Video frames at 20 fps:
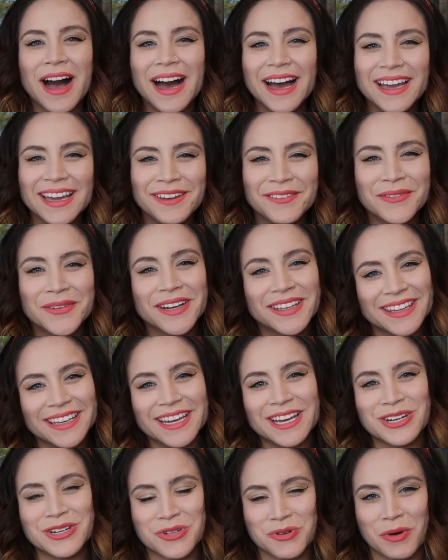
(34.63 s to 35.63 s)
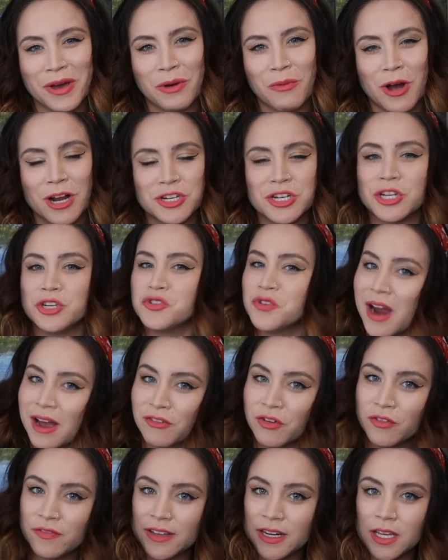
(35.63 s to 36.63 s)
I really enjoy watching
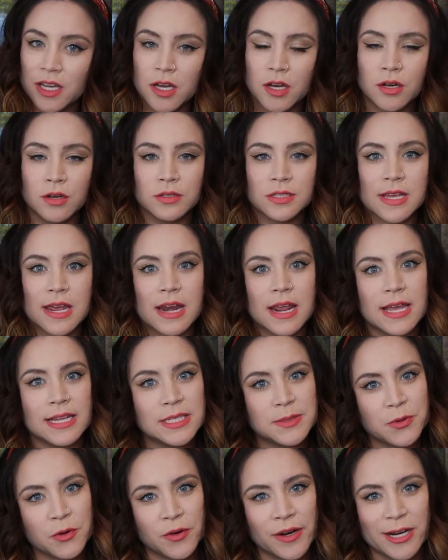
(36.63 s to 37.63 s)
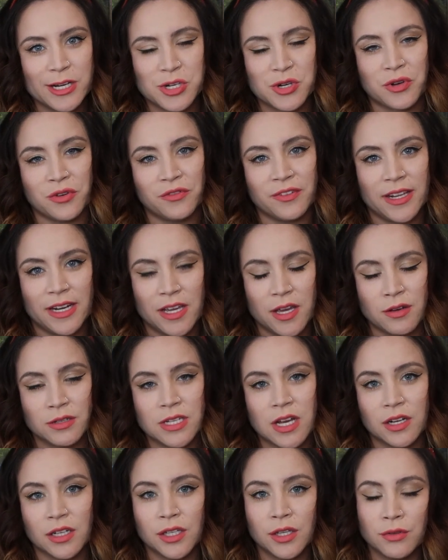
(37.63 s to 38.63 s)
travel videos and inspirational videos
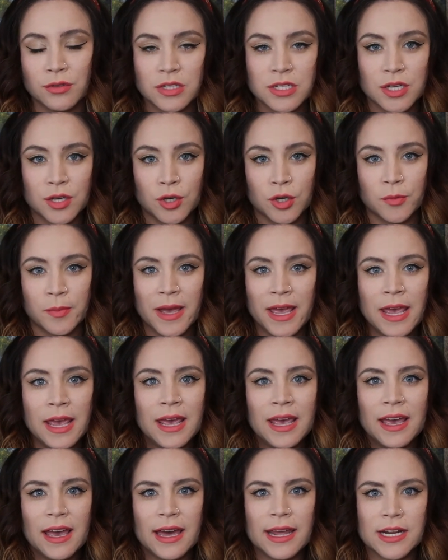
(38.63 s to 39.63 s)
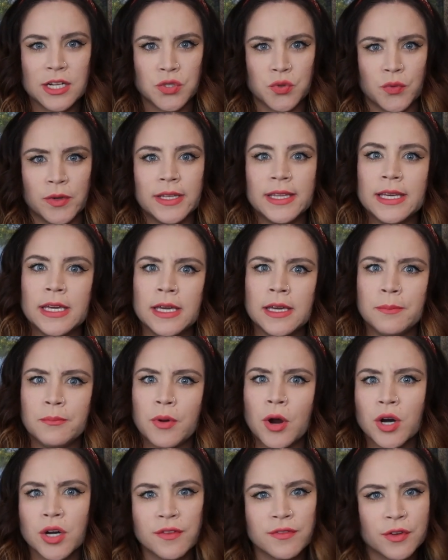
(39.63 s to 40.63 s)
on YouTube, and it's really
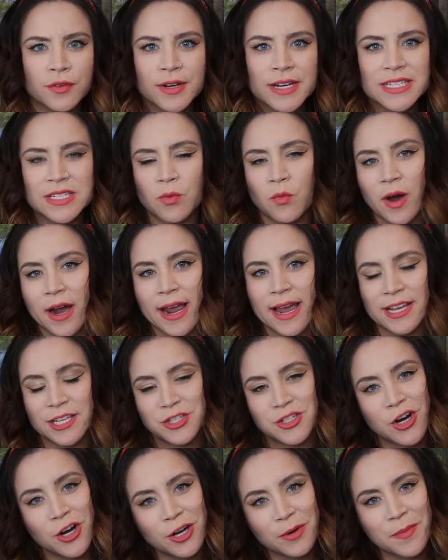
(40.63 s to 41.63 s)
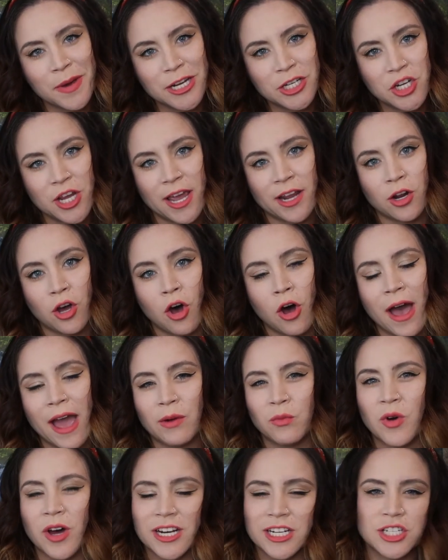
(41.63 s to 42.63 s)
part of the reason why I started my channel
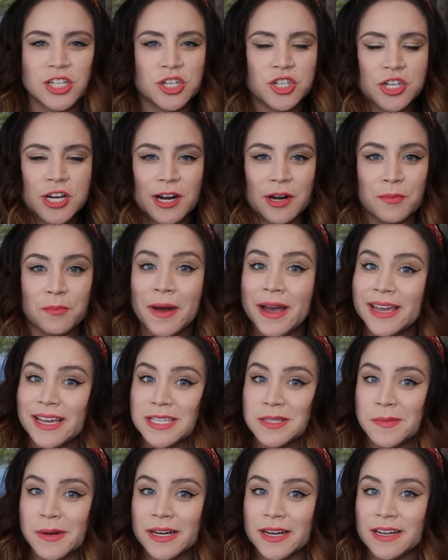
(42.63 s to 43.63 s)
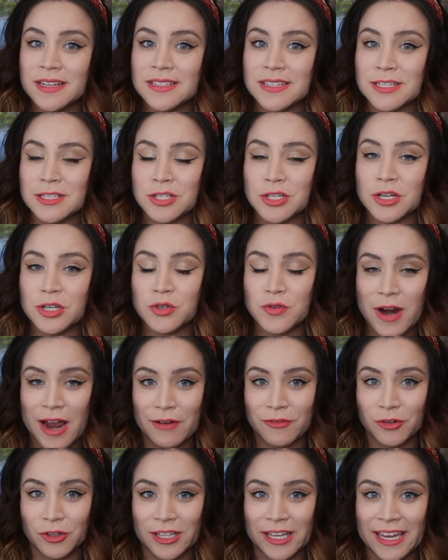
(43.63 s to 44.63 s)
and wanted to share my experiences
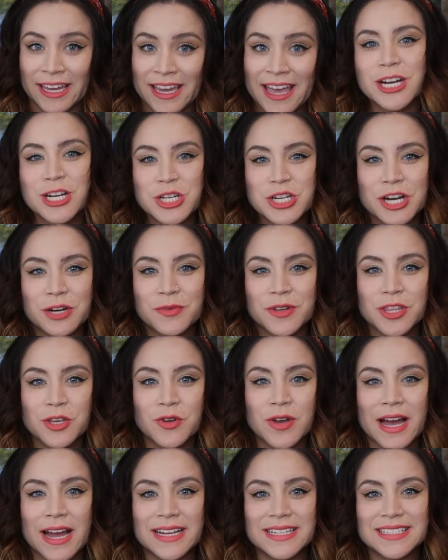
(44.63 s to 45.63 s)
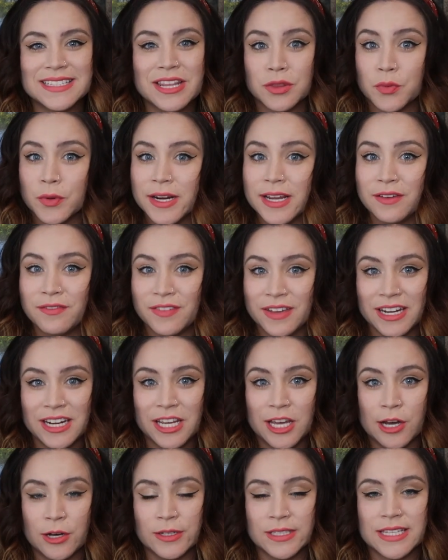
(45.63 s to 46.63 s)
traveling. I'm going to share with you guys 3
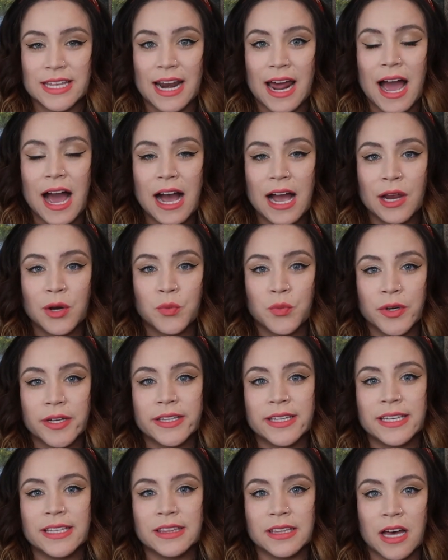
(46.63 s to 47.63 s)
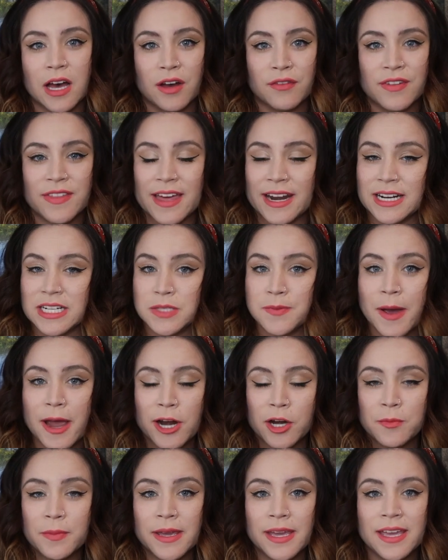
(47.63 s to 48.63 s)
videos that I really love and that
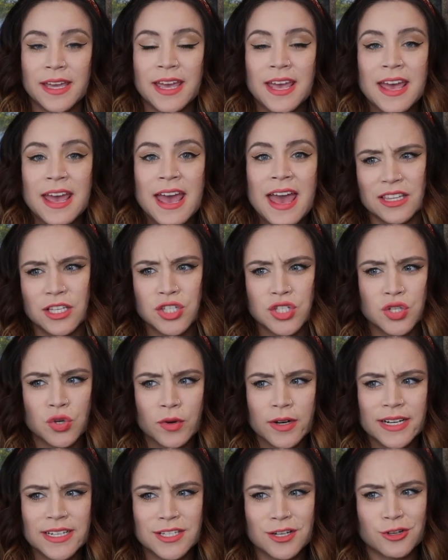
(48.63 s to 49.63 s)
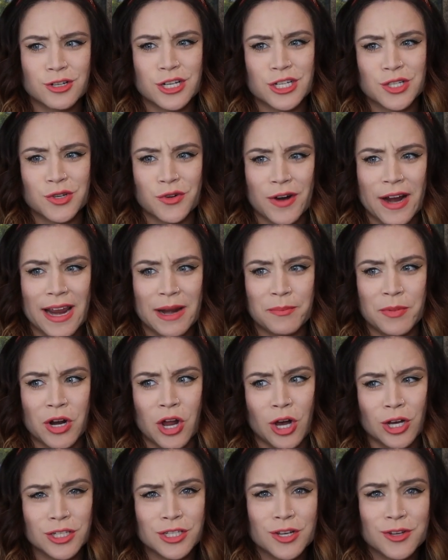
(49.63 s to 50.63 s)
inspired me. The stories are just great, but
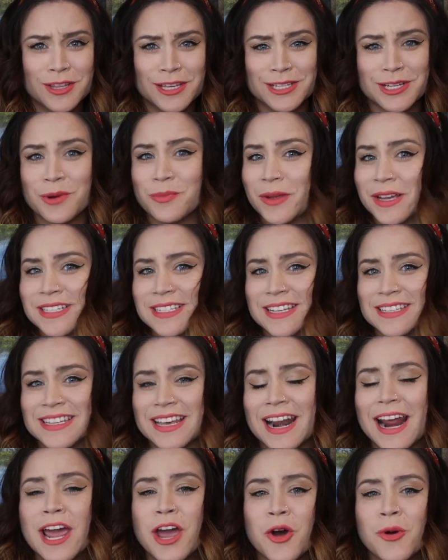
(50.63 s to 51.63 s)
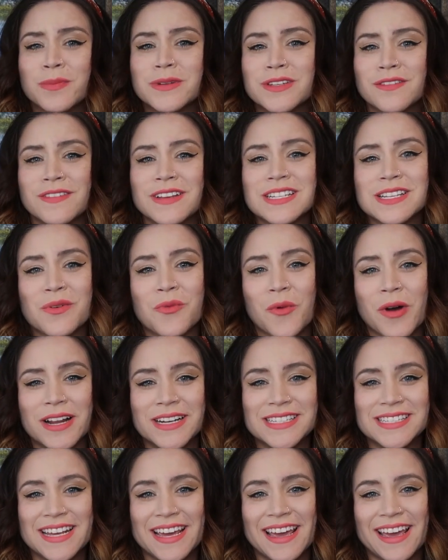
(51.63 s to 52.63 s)
also these are places that I hope to visit
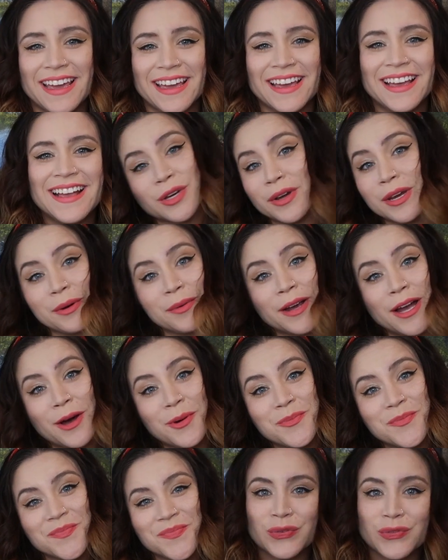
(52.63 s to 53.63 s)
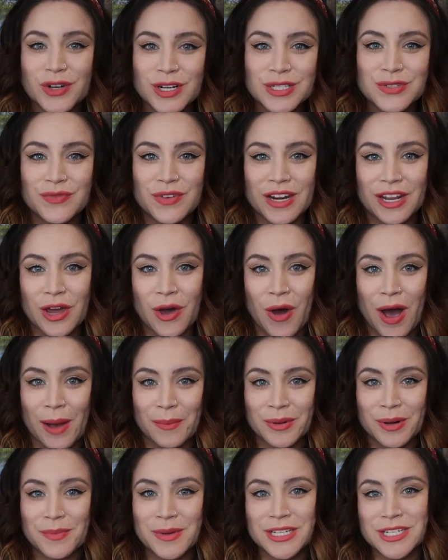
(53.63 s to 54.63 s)
one day. So here we go. The first video I'm
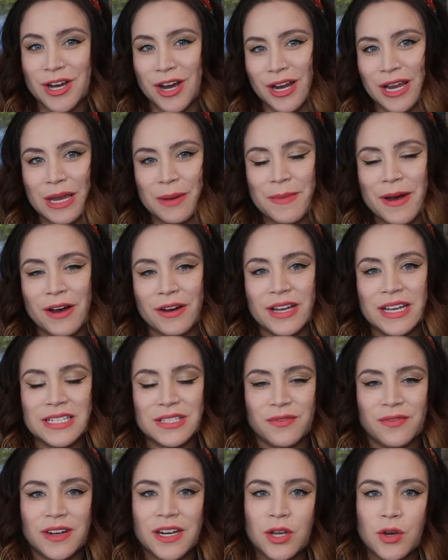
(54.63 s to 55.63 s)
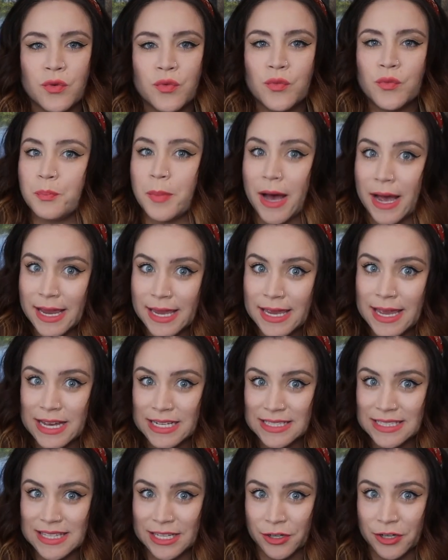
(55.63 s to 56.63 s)
going to be talking about is a video by
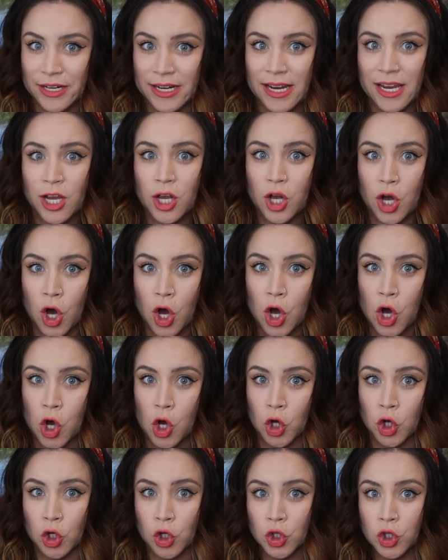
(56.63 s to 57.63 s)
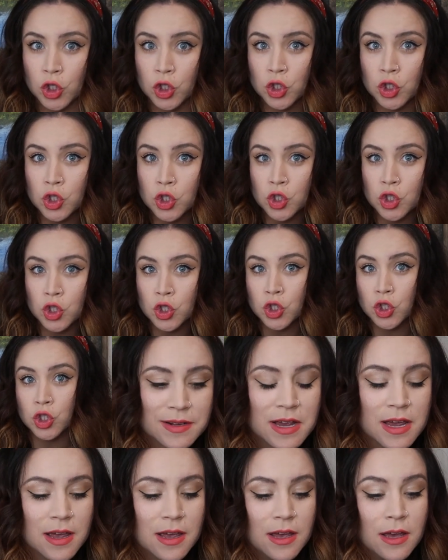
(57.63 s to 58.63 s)
Yes Theory called
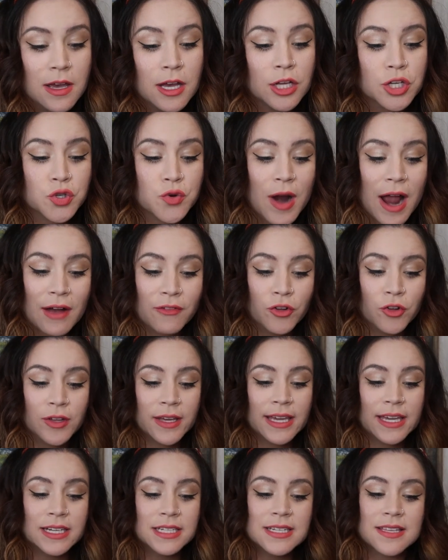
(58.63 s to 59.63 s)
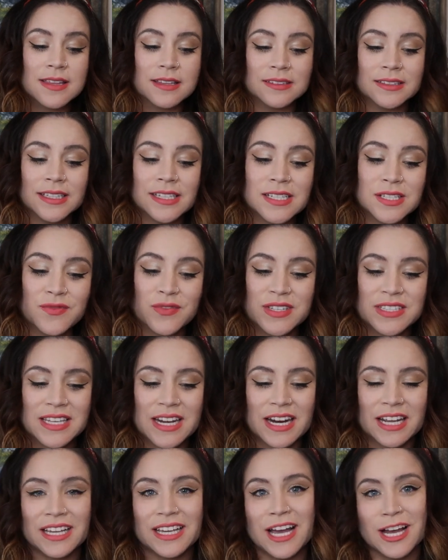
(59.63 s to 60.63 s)
Traveling to the Least
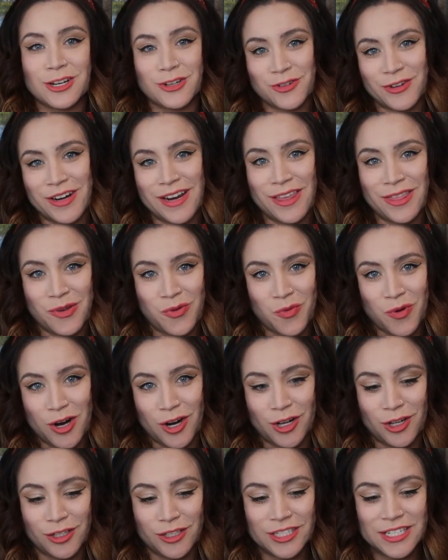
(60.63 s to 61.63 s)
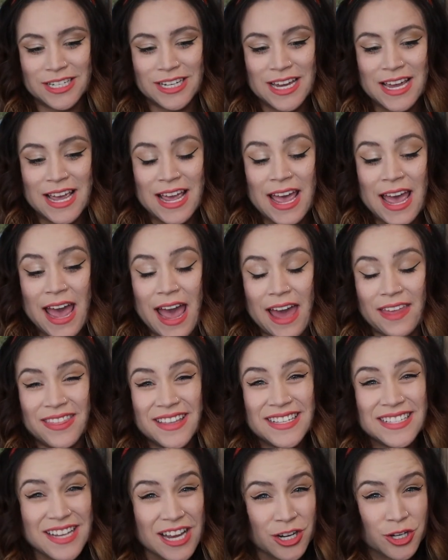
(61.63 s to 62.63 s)
Visited Country in the World. And
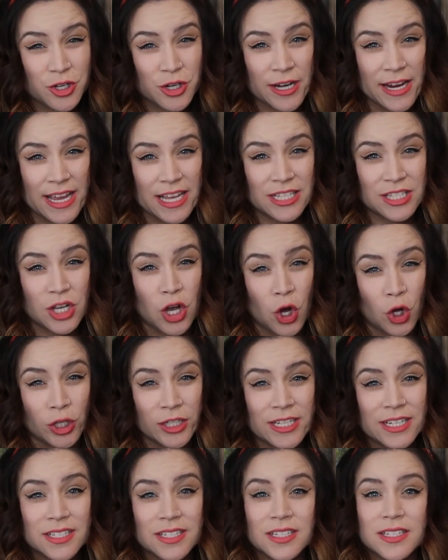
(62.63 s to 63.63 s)
this country is called